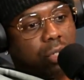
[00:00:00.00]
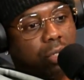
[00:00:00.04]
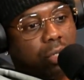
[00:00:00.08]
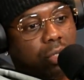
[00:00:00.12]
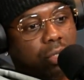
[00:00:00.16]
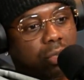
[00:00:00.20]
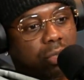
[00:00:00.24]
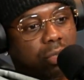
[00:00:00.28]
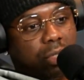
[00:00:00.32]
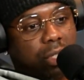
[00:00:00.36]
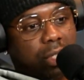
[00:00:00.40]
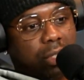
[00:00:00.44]

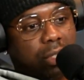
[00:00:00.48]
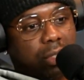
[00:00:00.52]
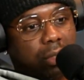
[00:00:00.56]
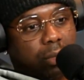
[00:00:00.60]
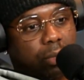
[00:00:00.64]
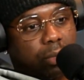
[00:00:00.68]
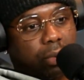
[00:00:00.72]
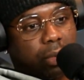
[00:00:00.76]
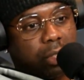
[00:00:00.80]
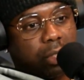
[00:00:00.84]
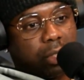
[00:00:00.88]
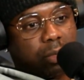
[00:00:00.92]
you're teaching the
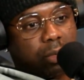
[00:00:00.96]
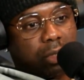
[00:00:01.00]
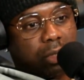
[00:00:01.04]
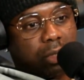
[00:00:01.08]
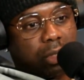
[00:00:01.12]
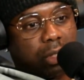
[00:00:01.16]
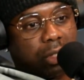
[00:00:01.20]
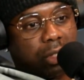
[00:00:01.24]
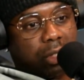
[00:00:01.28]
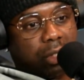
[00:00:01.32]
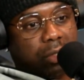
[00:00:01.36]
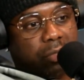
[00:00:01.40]
principles
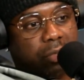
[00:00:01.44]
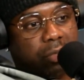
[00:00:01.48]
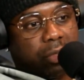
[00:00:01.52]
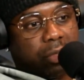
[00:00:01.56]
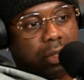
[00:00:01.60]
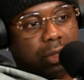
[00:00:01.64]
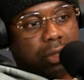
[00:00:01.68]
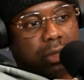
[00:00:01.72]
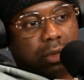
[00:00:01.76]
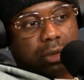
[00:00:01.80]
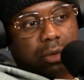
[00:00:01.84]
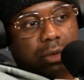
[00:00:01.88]
of
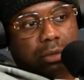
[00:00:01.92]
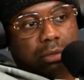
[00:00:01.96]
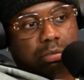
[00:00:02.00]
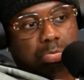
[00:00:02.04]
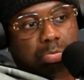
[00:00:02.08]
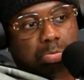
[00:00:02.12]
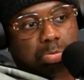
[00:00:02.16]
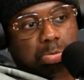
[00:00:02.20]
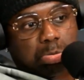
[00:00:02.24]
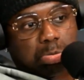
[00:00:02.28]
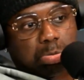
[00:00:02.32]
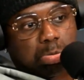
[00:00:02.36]
defense.
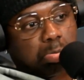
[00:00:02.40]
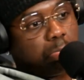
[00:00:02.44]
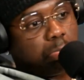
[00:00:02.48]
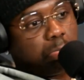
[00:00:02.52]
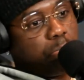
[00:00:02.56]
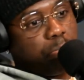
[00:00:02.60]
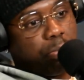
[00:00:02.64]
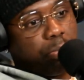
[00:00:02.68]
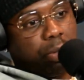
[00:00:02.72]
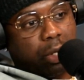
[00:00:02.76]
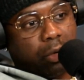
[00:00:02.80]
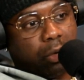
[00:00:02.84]

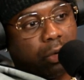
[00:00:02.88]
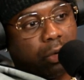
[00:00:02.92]
Period.